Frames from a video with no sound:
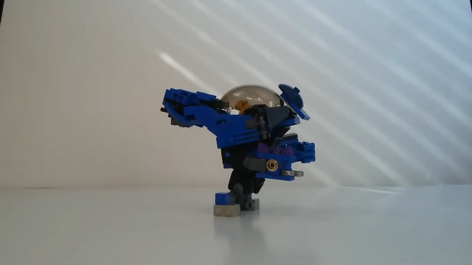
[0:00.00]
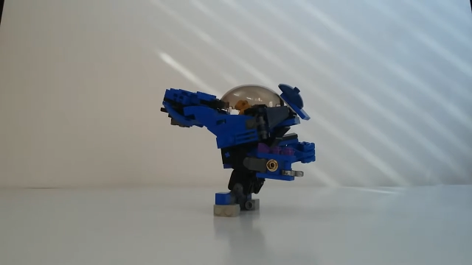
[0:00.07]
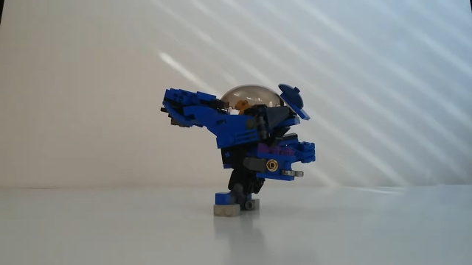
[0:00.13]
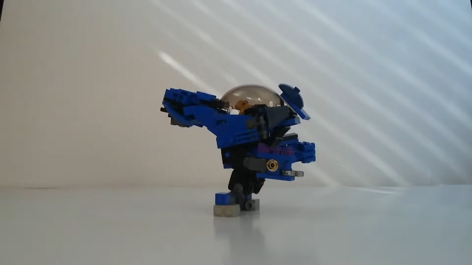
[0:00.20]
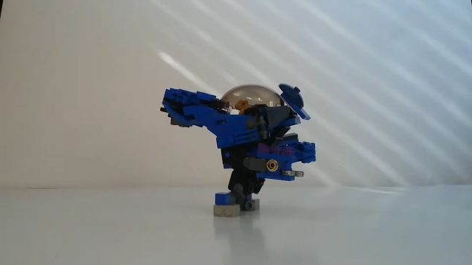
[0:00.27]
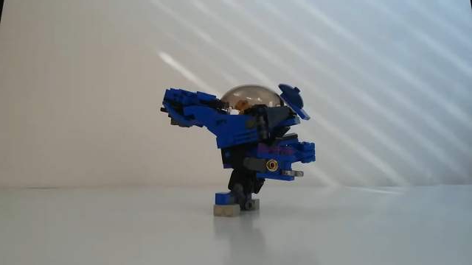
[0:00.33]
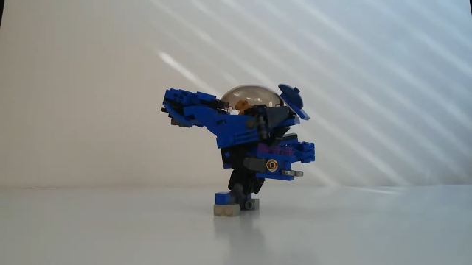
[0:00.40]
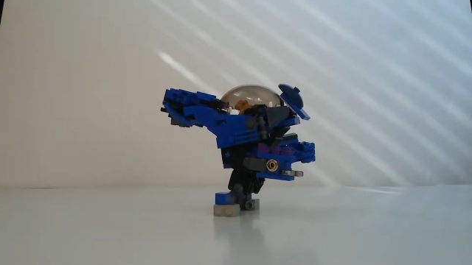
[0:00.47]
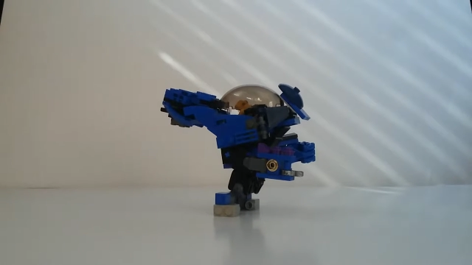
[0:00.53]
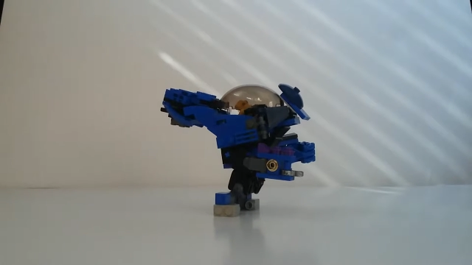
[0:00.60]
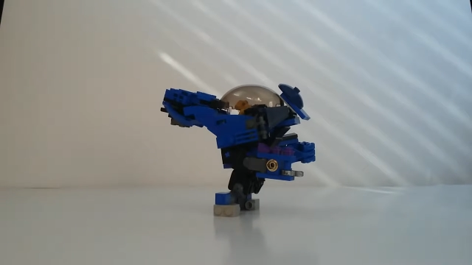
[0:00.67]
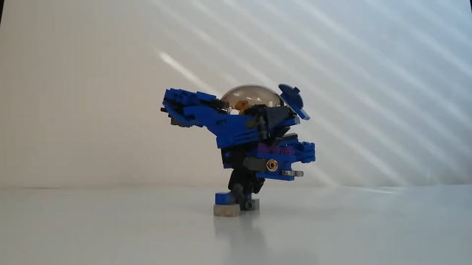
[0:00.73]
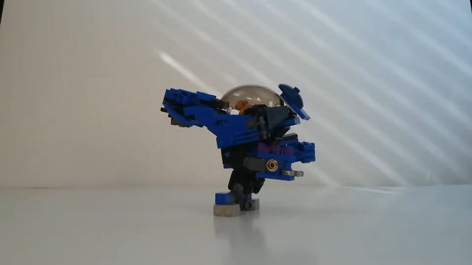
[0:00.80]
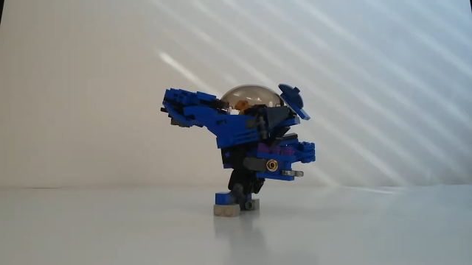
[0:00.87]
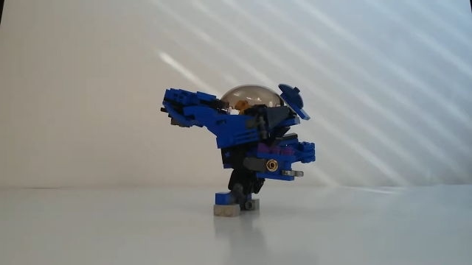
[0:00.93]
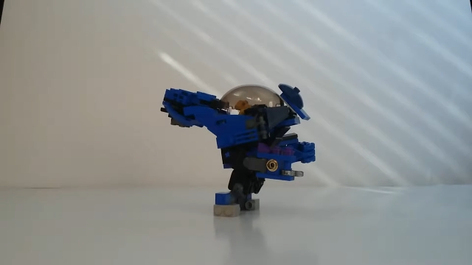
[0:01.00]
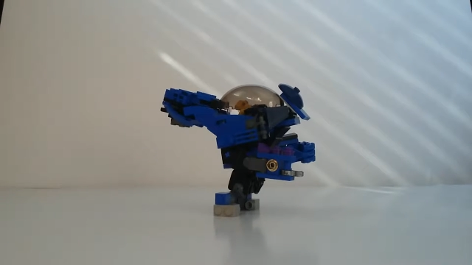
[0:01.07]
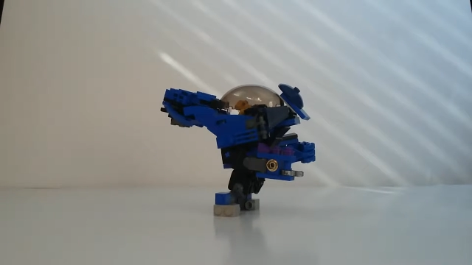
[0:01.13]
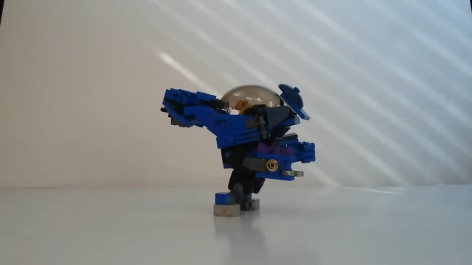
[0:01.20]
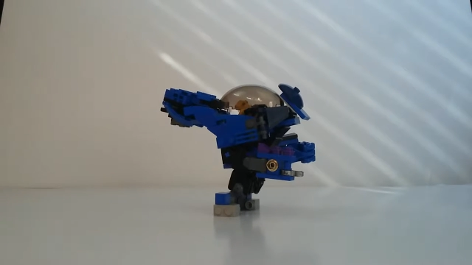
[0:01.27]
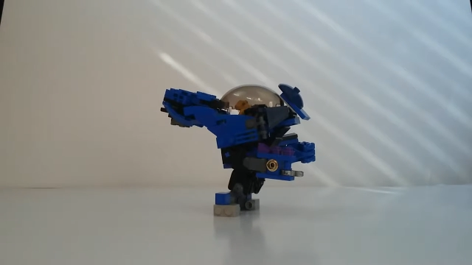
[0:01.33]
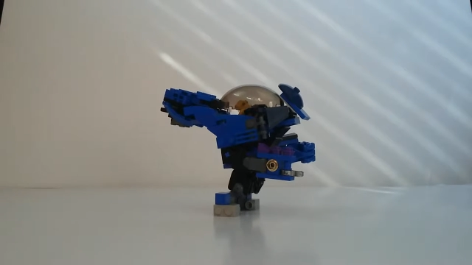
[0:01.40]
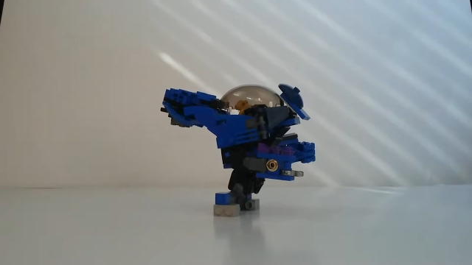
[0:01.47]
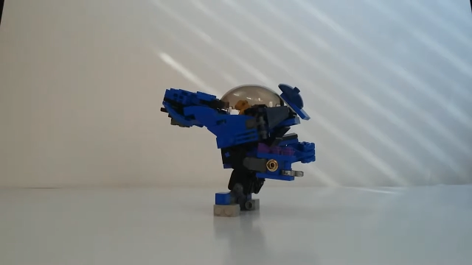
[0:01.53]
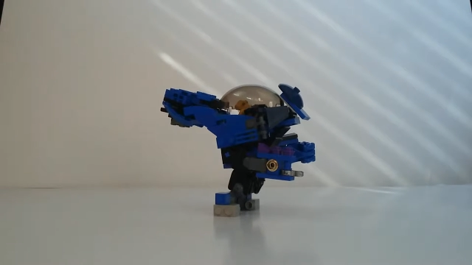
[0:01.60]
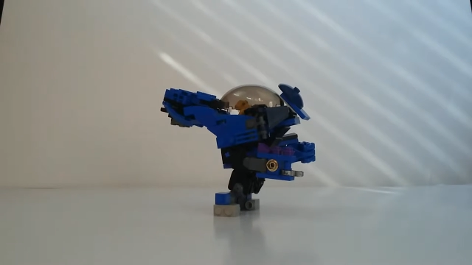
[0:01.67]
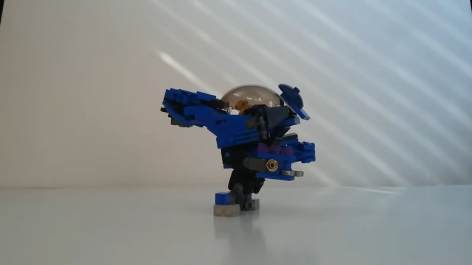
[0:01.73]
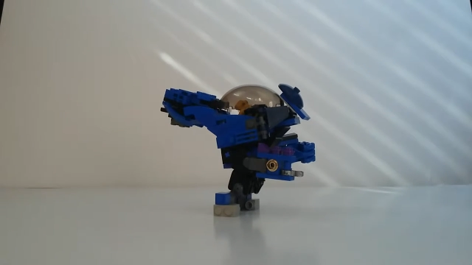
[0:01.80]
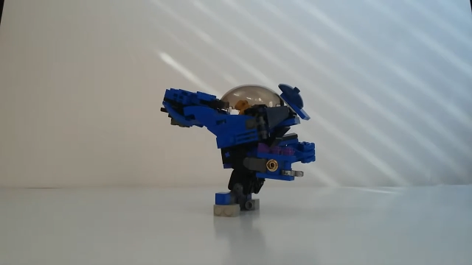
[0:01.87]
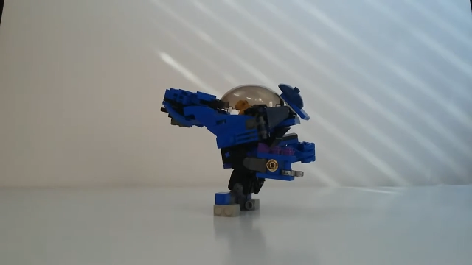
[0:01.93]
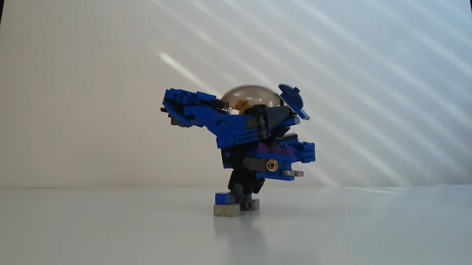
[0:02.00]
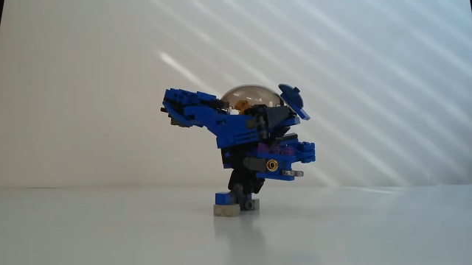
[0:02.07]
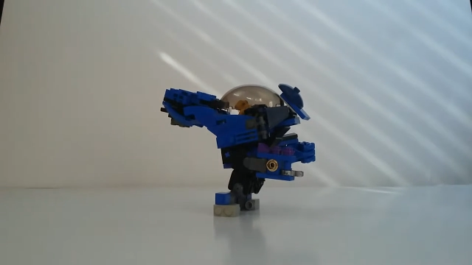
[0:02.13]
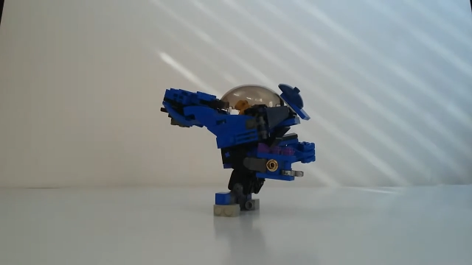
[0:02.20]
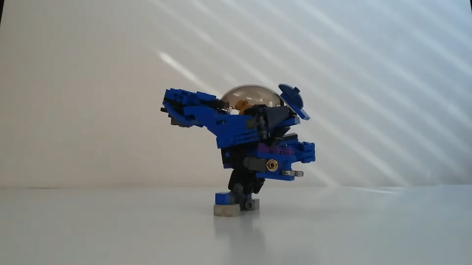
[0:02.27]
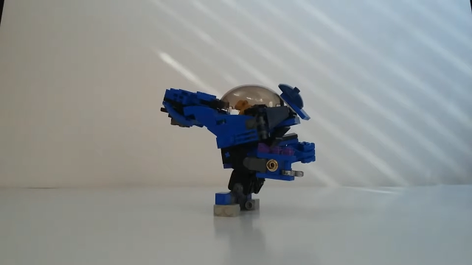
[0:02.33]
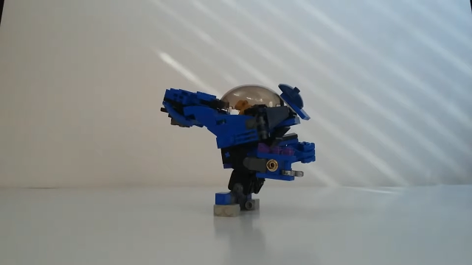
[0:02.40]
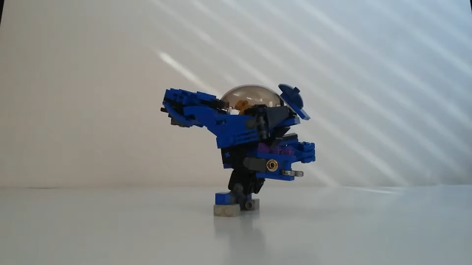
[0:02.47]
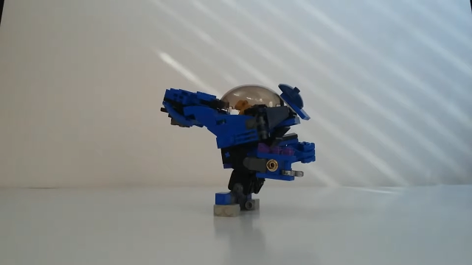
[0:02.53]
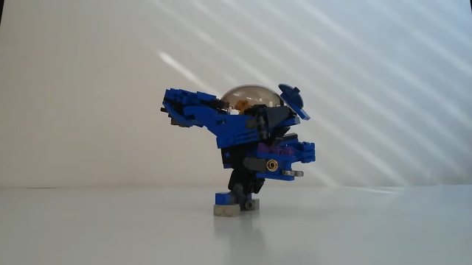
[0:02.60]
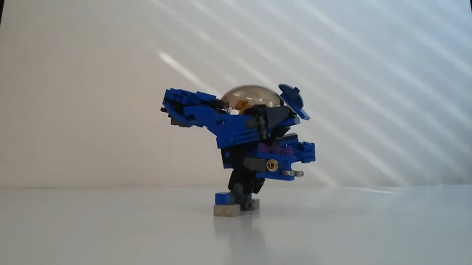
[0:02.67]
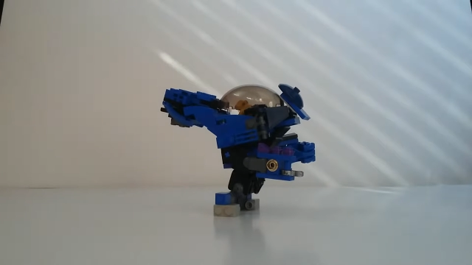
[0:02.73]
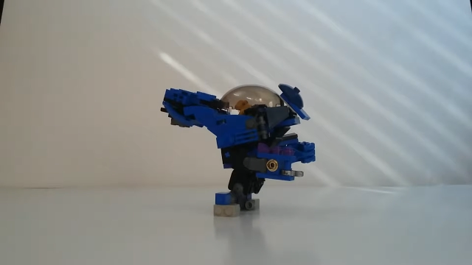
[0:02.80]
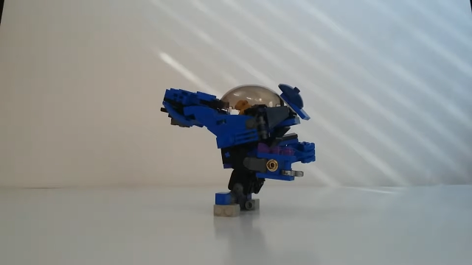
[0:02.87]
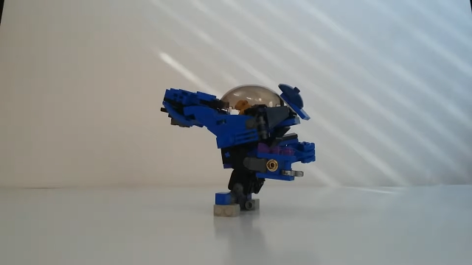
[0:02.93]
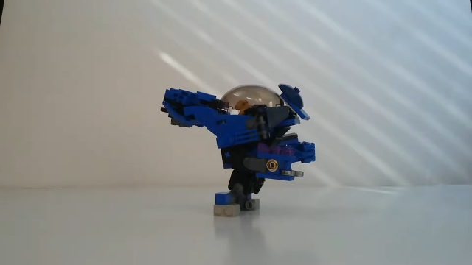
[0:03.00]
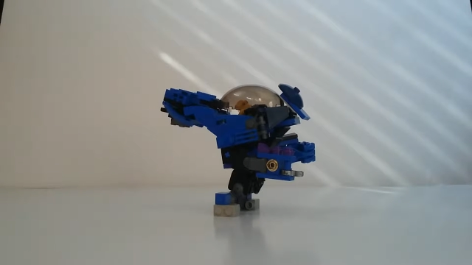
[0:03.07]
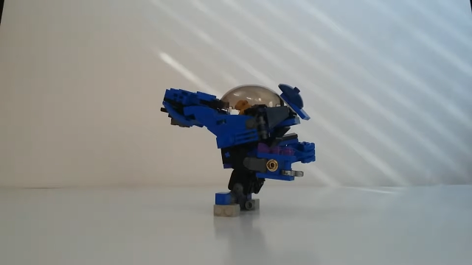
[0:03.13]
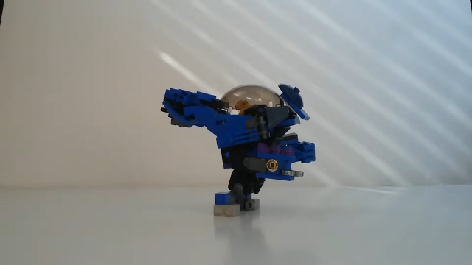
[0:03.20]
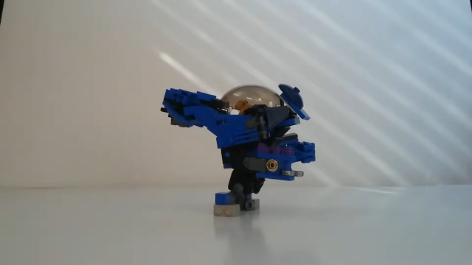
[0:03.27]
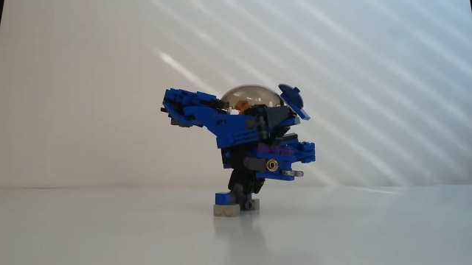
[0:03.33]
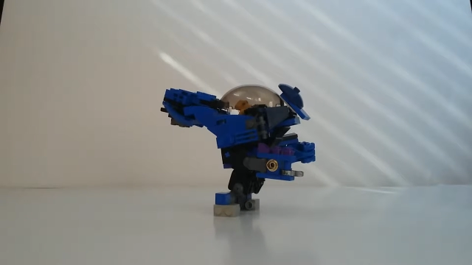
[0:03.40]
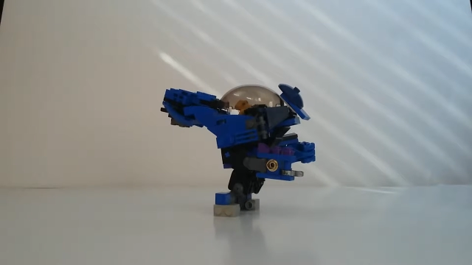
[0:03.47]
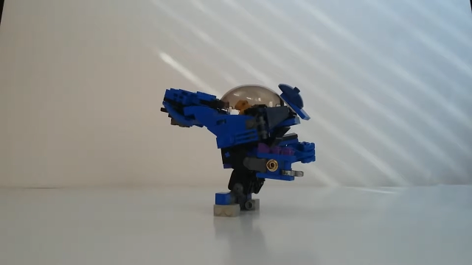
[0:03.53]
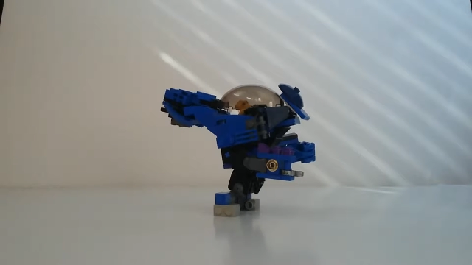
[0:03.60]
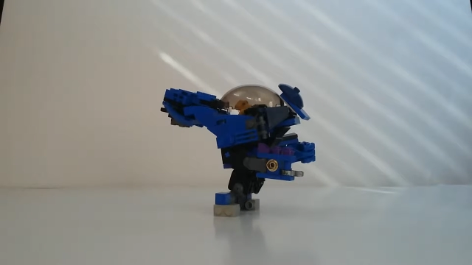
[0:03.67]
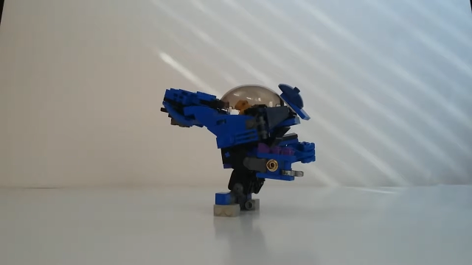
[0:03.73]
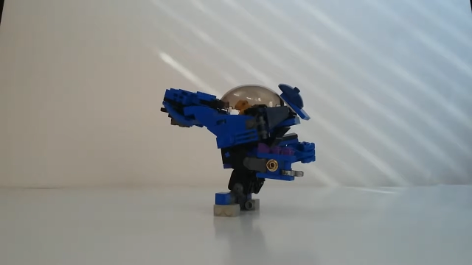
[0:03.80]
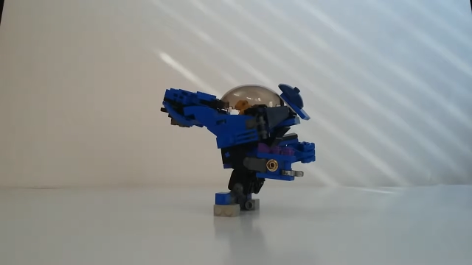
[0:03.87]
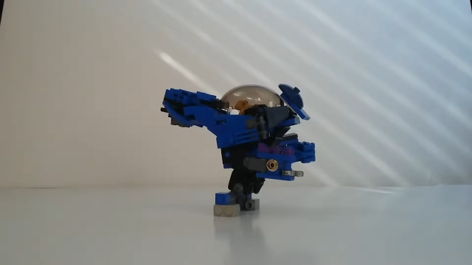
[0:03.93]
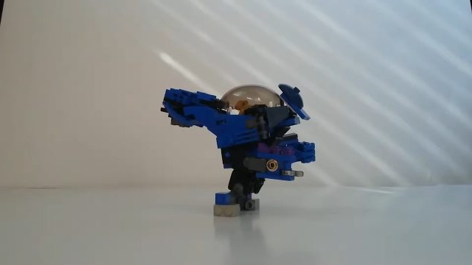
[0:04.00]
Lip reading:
Nobody's mouth can be seen.